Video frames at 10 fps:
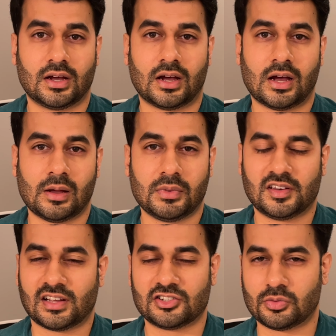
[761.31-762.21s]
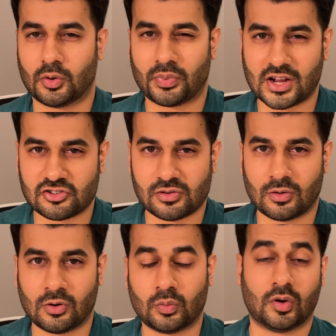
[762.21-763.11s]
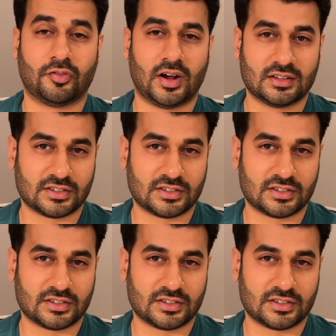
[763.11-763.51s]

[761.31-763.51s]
It tells you what branch you're on, what files